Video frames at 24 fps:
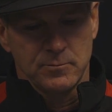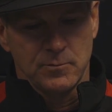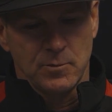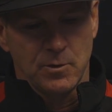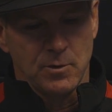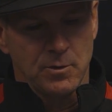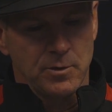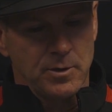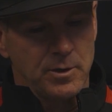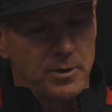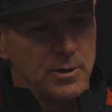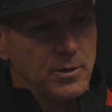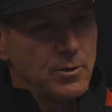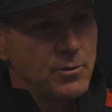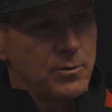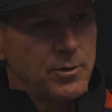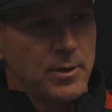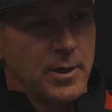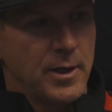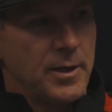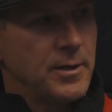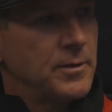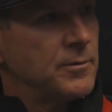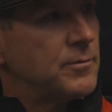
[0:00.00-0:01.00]
he
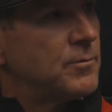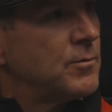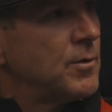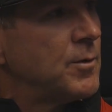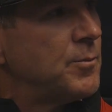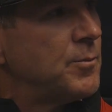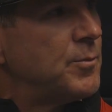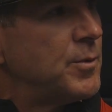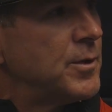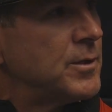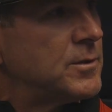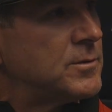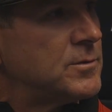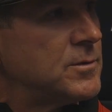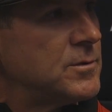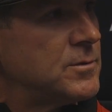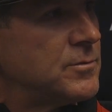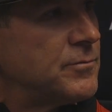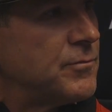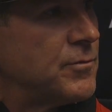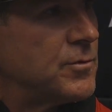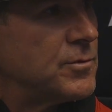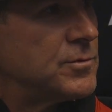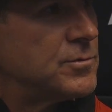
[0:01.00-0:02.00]
located 3 pitches
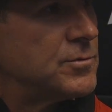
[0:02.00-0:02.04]
for